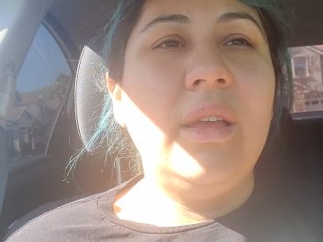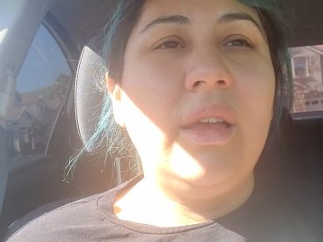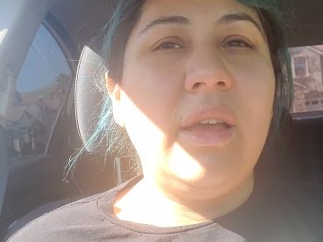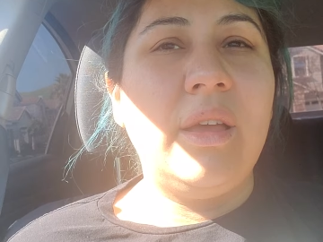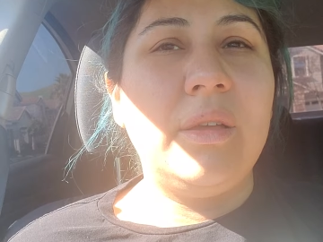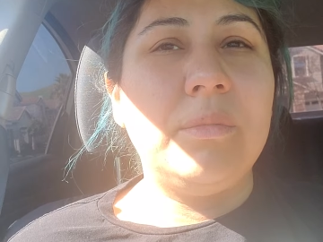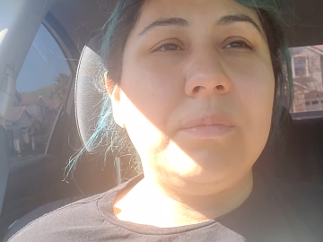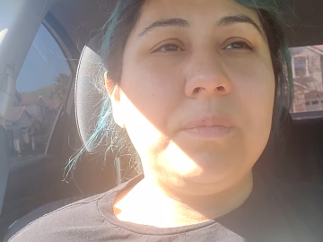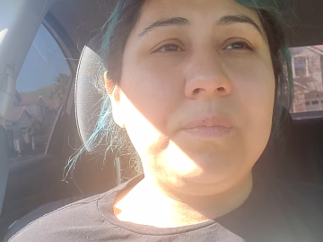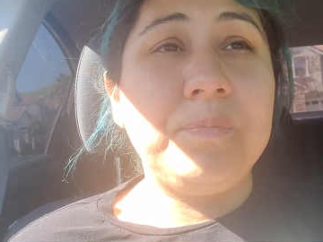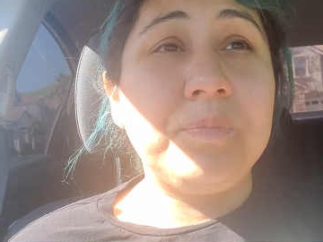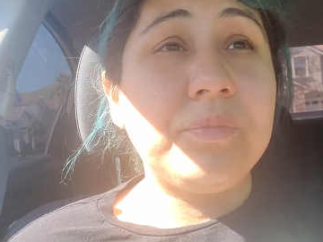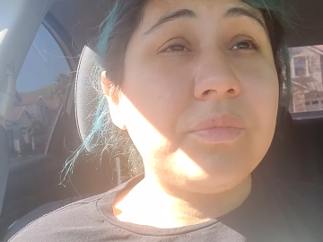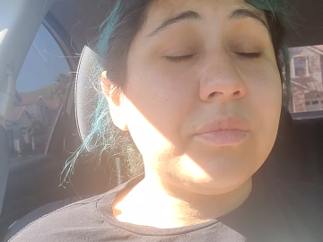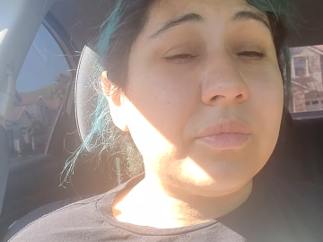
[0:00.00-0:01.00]
And
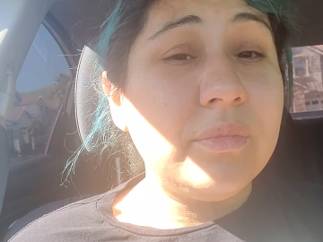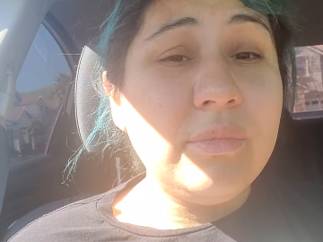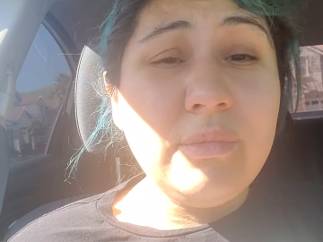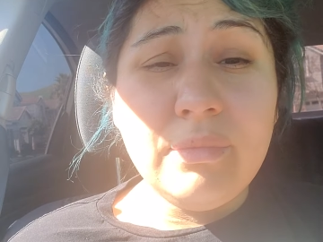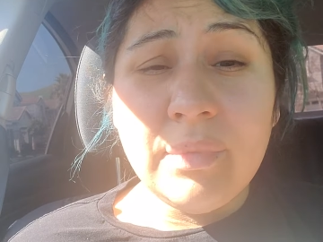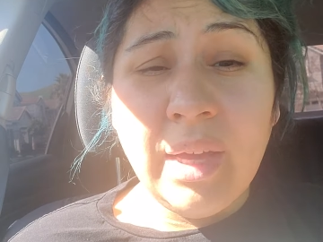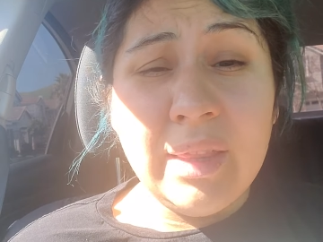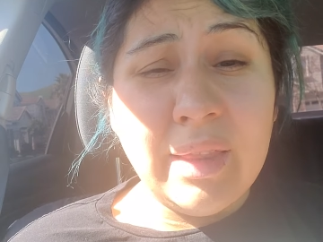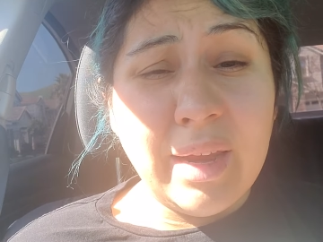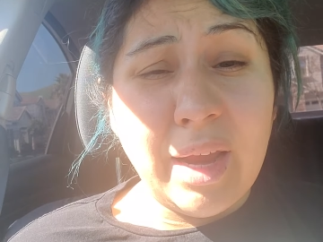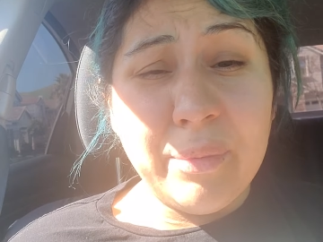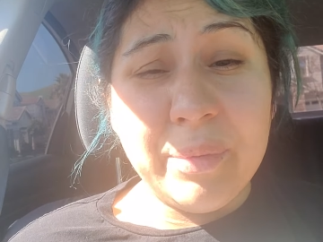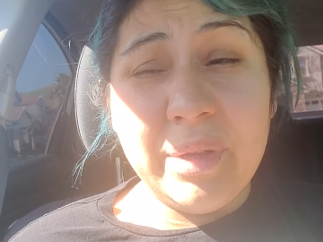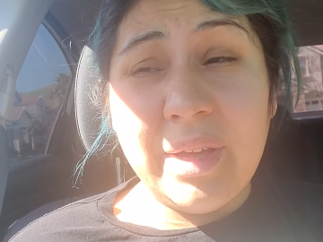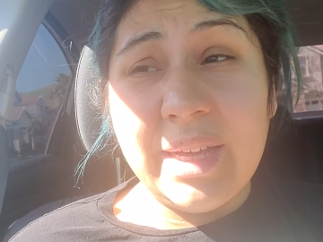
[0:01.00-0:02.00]

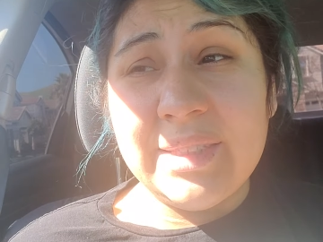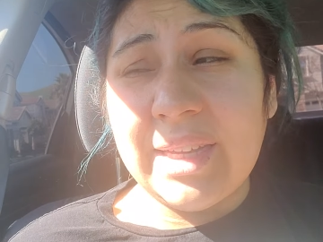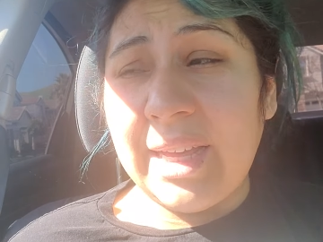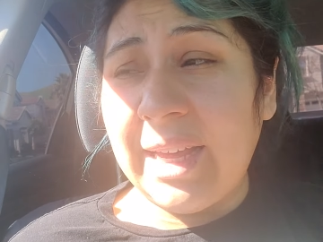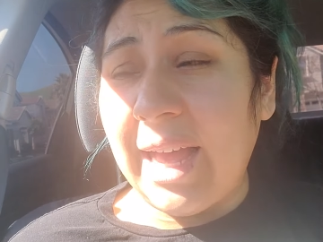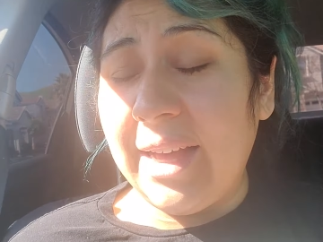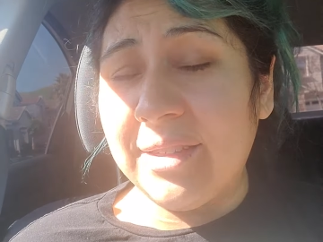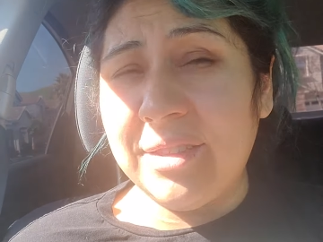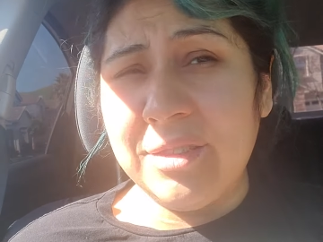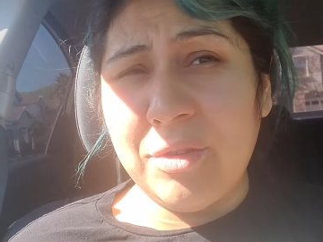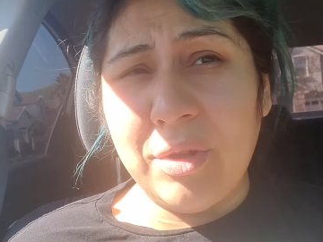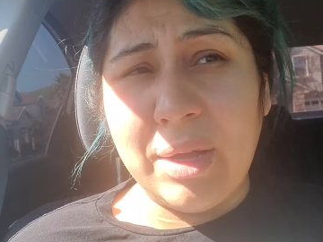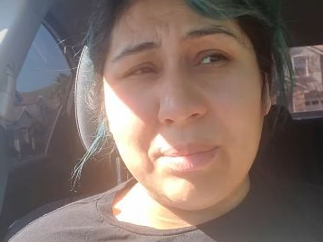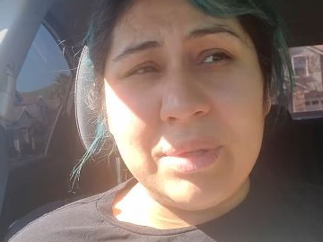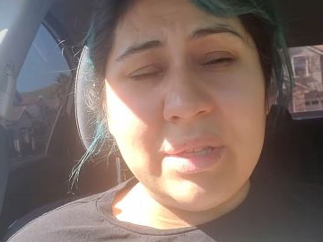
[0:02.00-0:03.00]
then I realized that gas
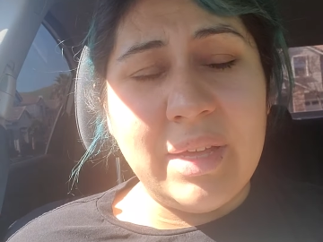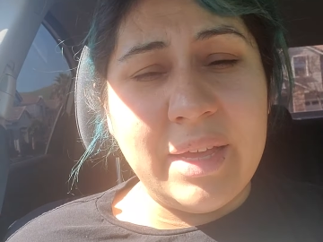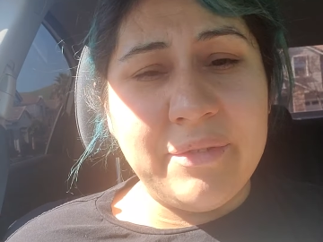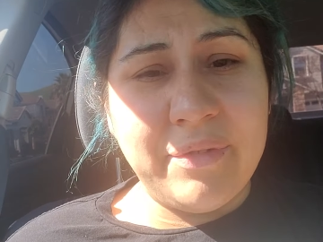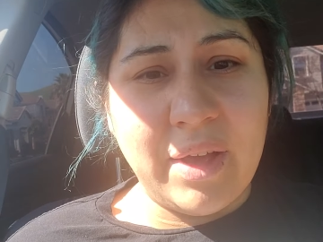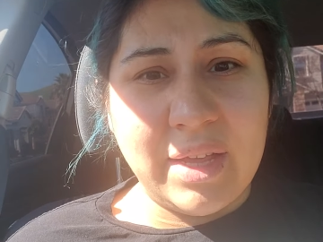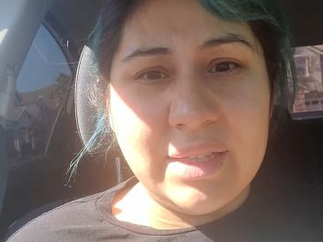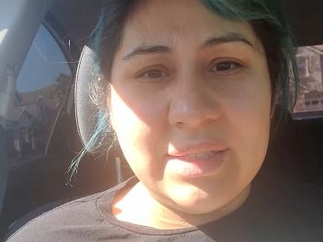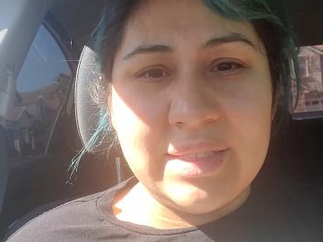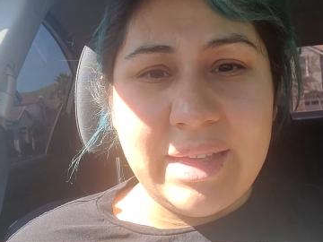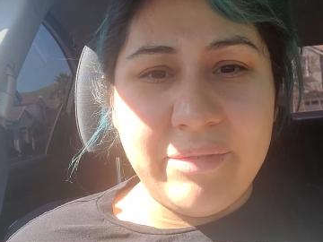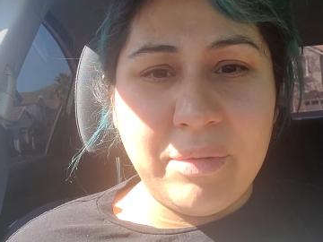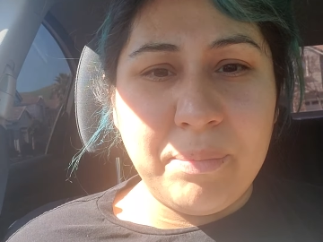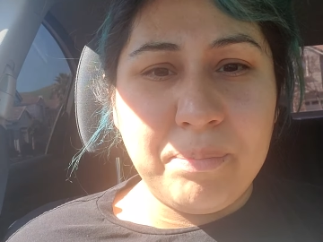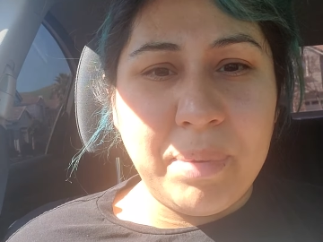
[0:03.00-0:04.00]
is going up to, like, fucking
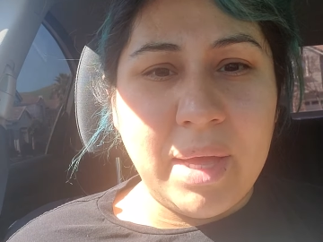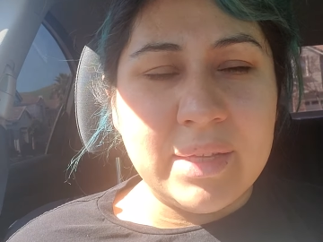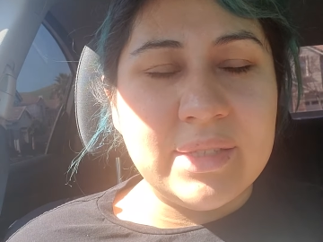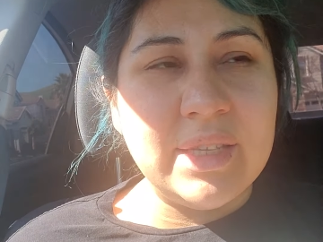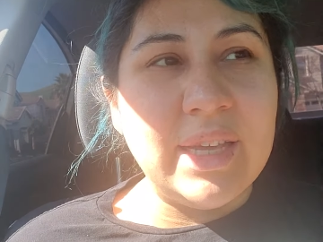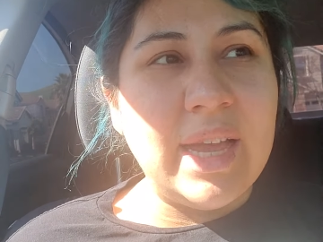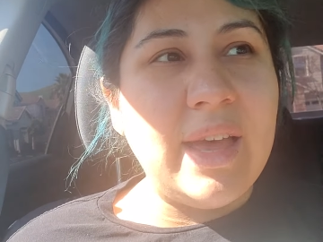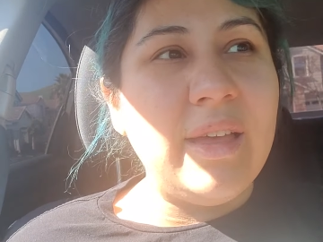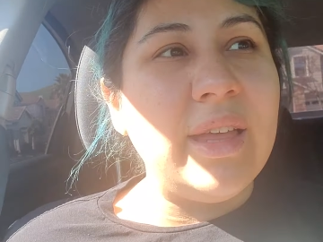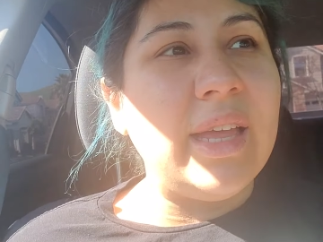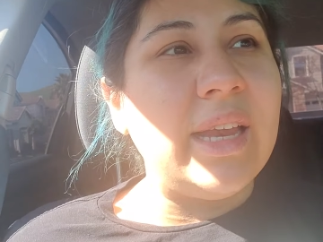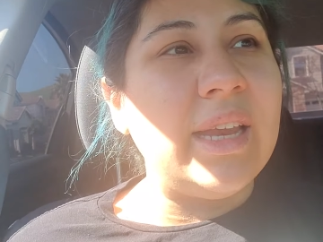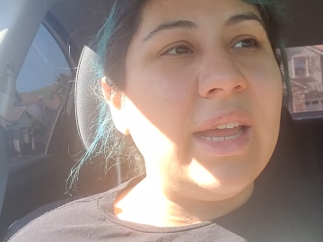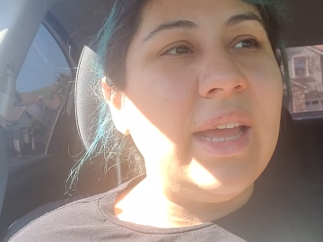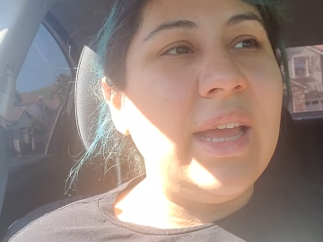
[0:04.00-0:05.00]
$7 a
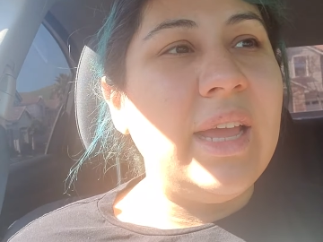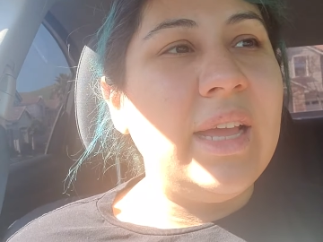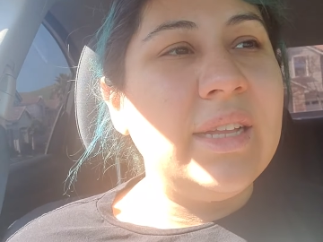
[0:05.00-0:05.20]
gallon.